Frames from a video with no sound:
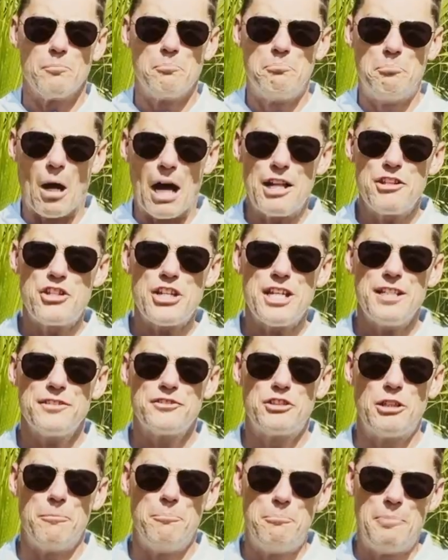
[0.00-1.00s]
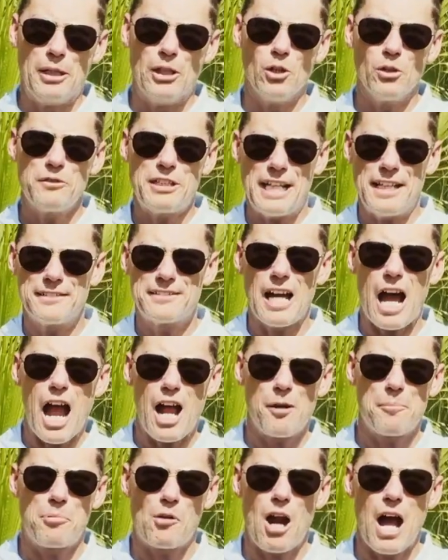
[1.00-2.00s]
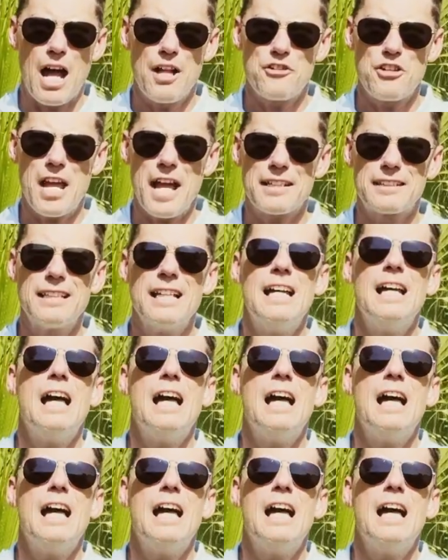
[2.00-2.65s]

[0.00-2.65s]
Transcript: budget to build the entire project